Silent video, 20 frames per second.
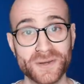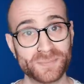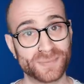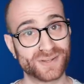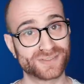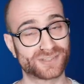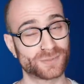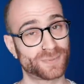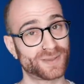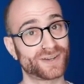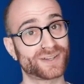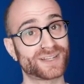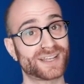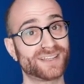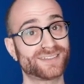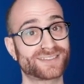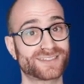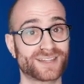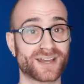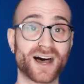But to be
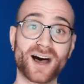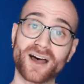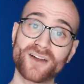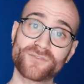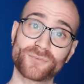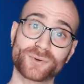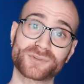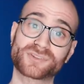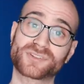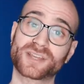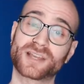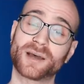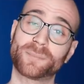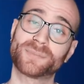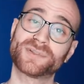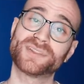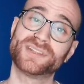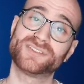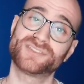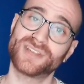honest, I've watched a
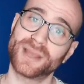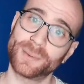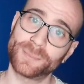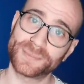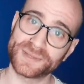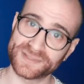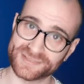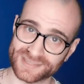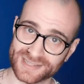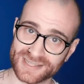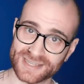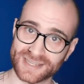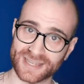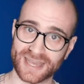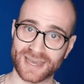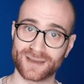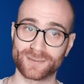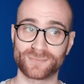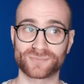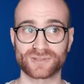couple of these Champions League
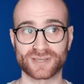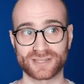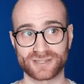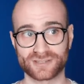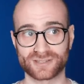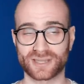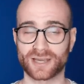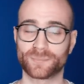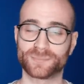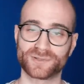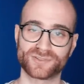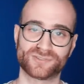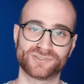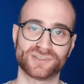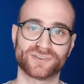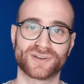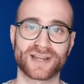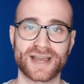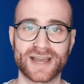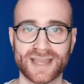games and a couple of
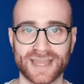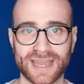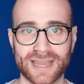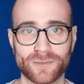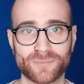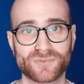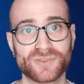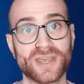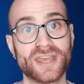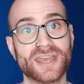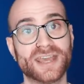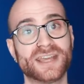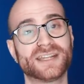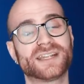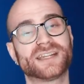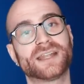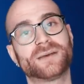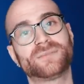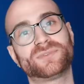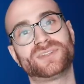Serie A games in
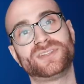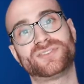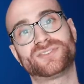an empty